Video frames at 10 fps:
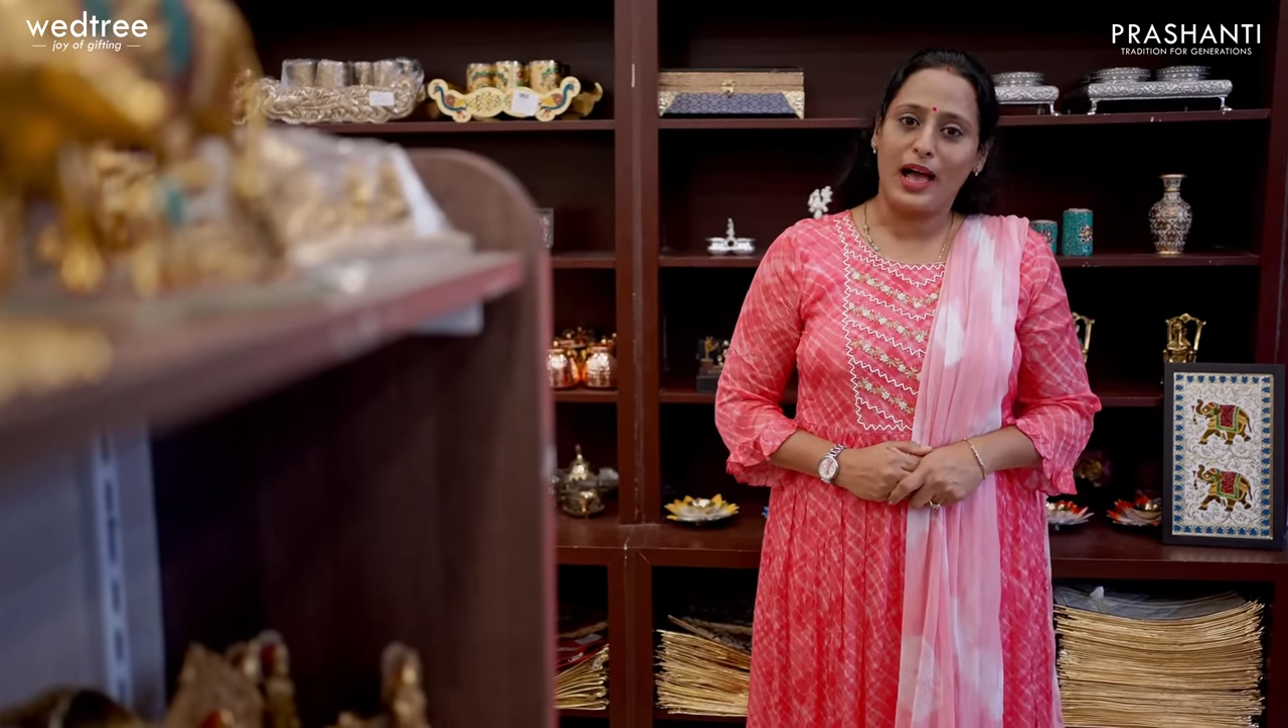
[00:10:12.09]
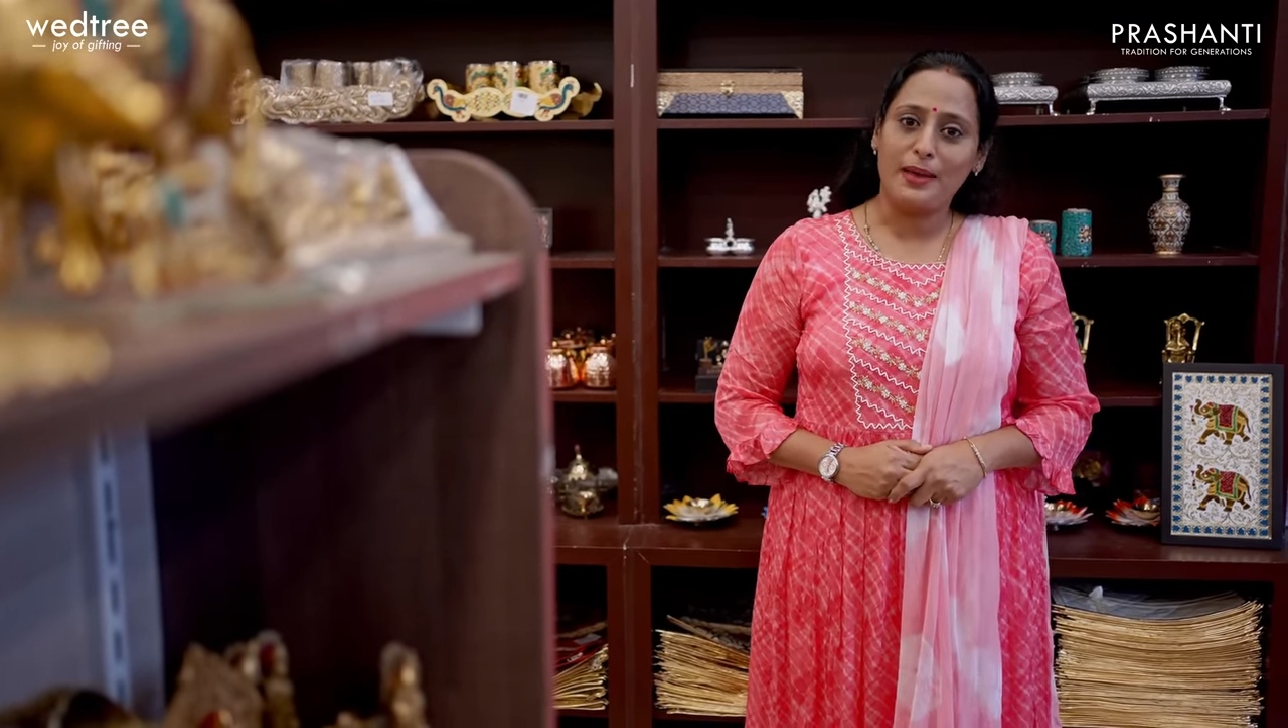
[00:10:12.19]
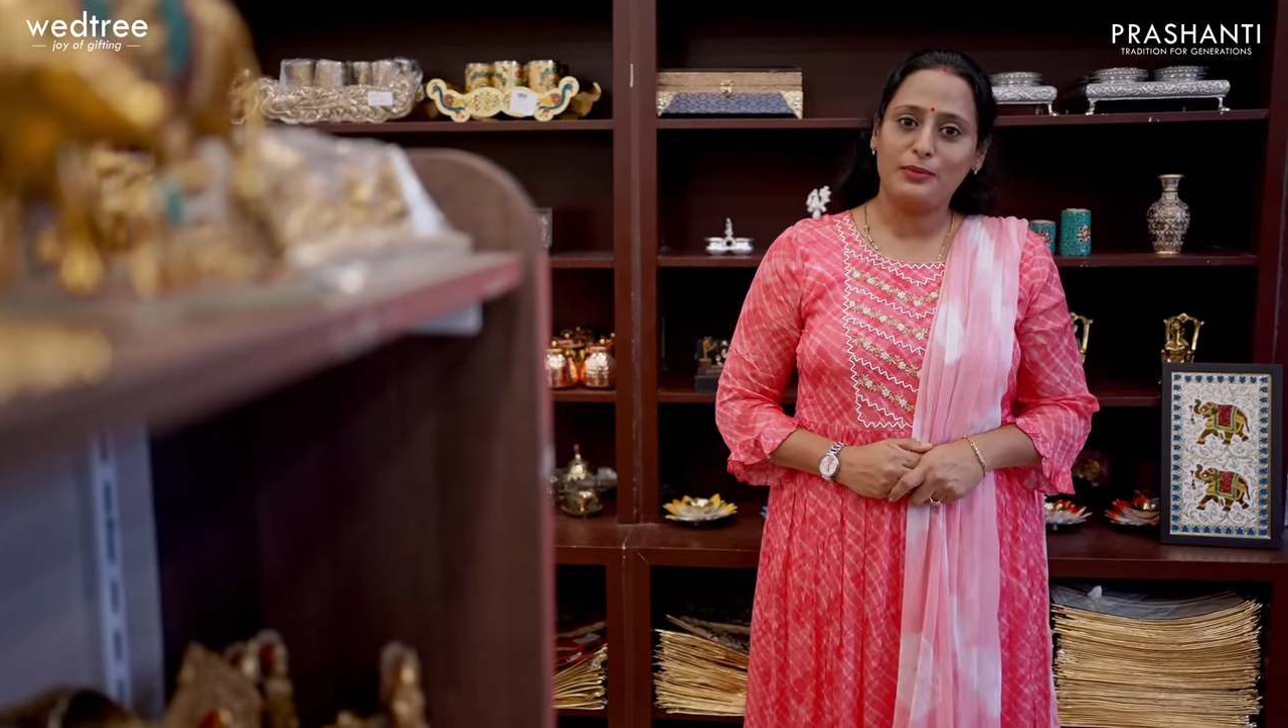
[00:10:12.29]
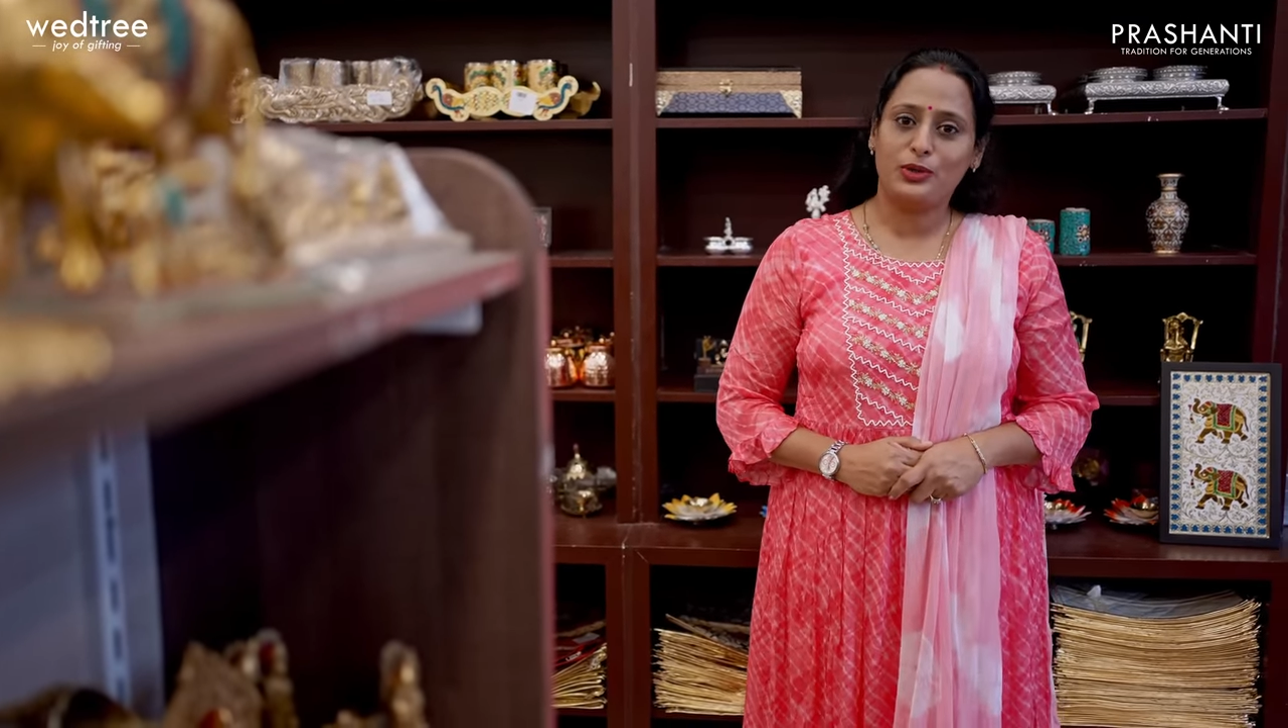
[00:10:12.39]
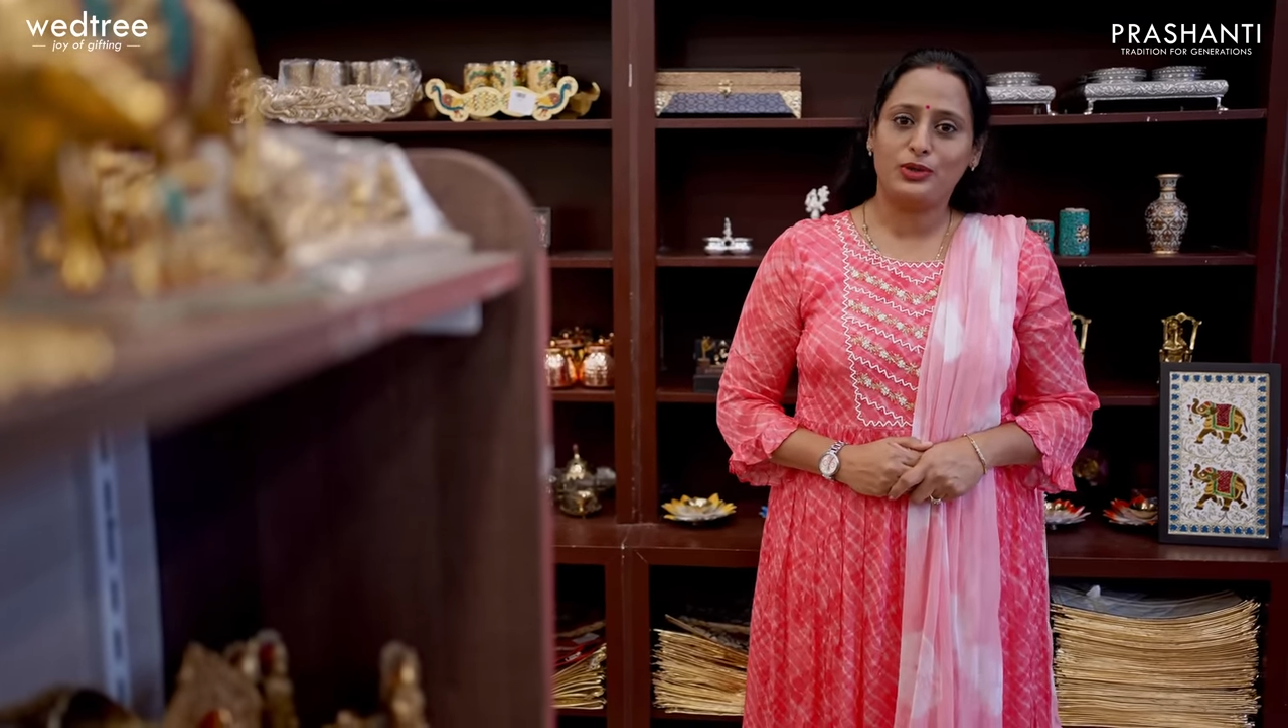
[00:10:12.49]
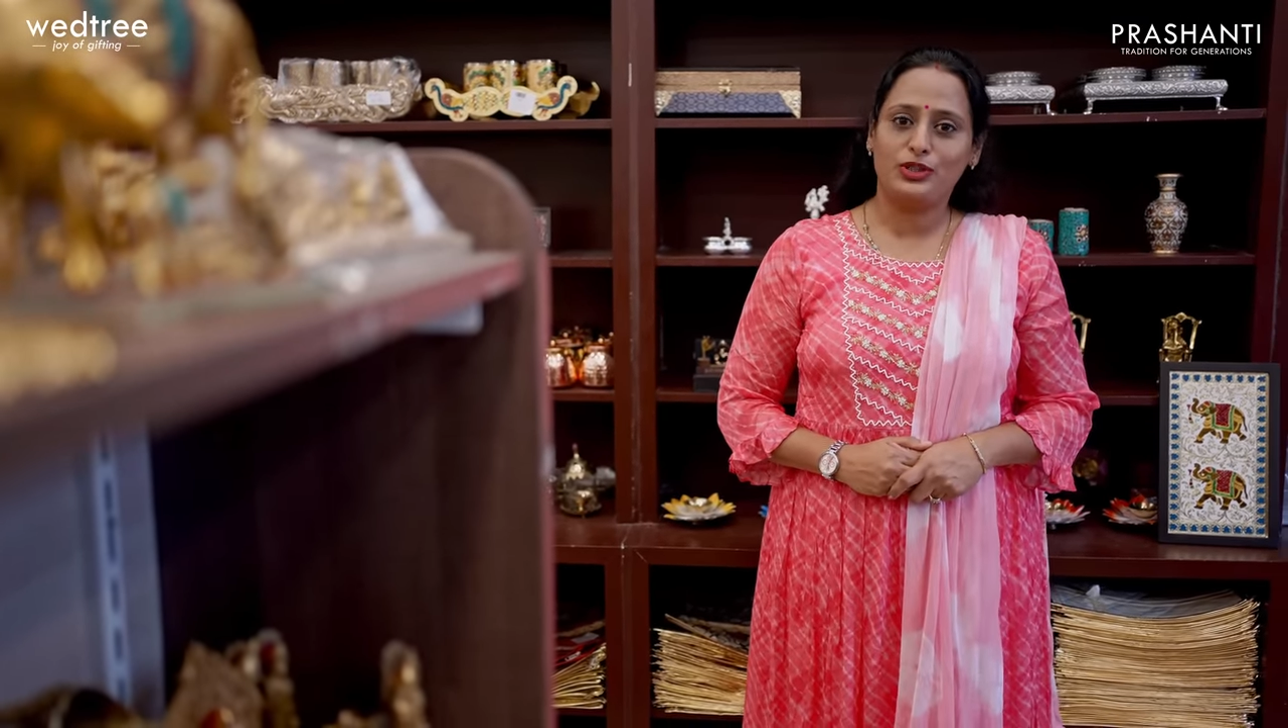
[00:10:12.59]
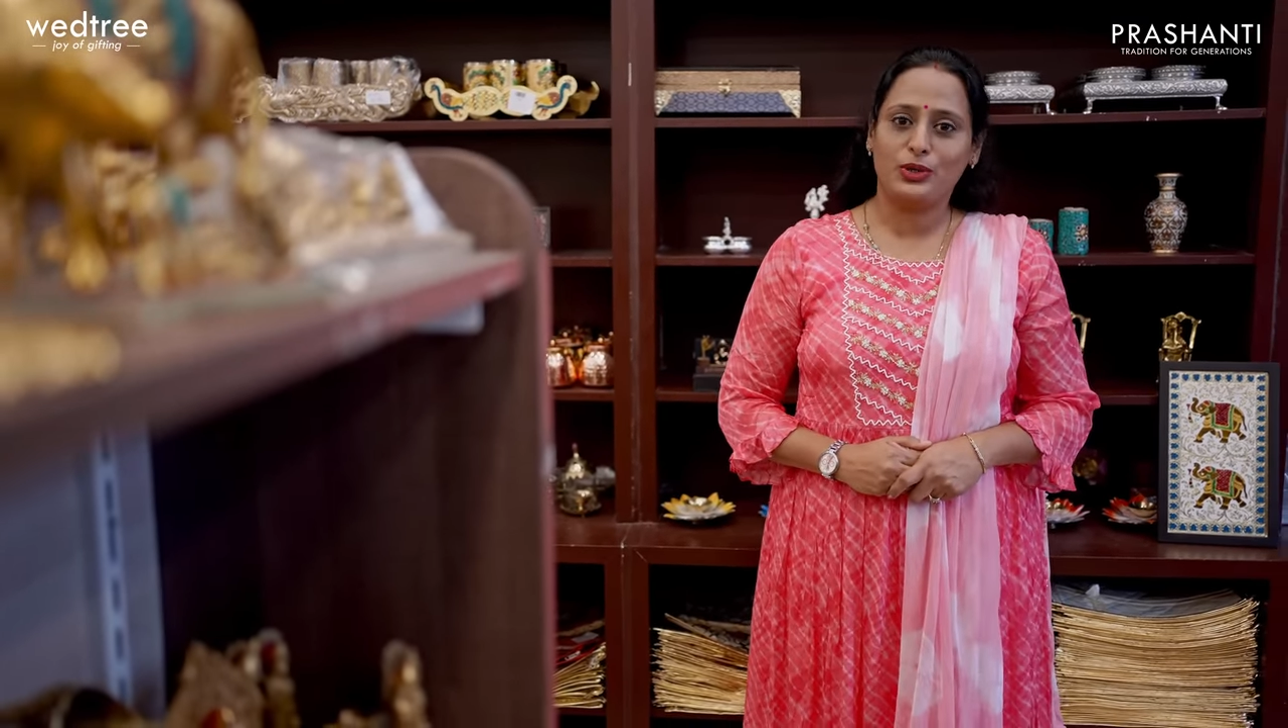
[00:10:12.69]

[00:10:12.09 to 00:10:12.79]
I'm going to